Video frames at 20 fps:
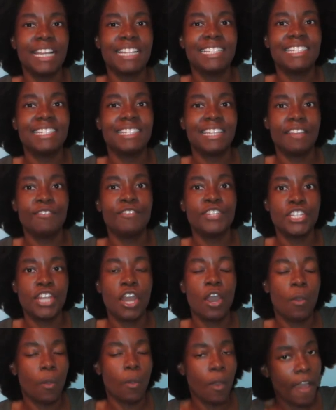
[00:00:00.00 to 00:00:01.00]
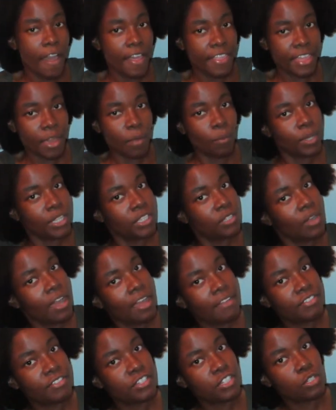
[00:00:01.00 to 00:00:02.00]
I didn't even know that when you
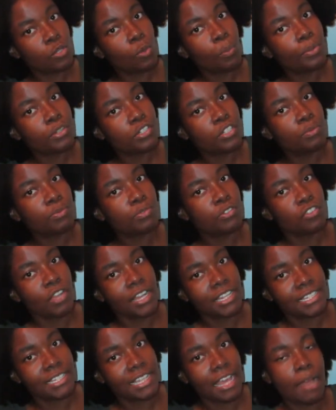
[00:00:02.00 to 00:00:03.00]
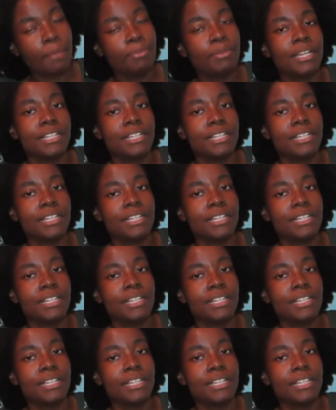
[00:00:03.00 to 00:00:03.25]
have super super dry scalp,